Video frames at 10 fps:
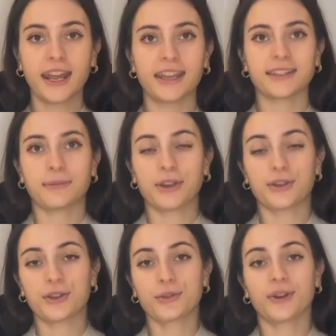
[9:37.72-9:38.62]
is my
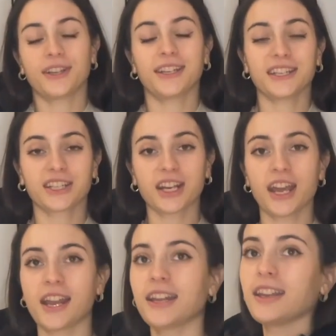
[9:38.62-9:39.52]
new
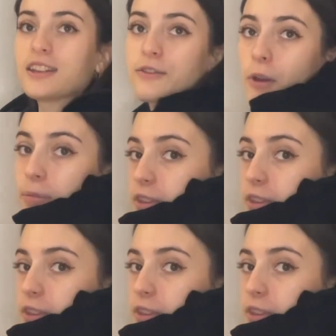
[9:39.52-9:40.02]
addition. It is from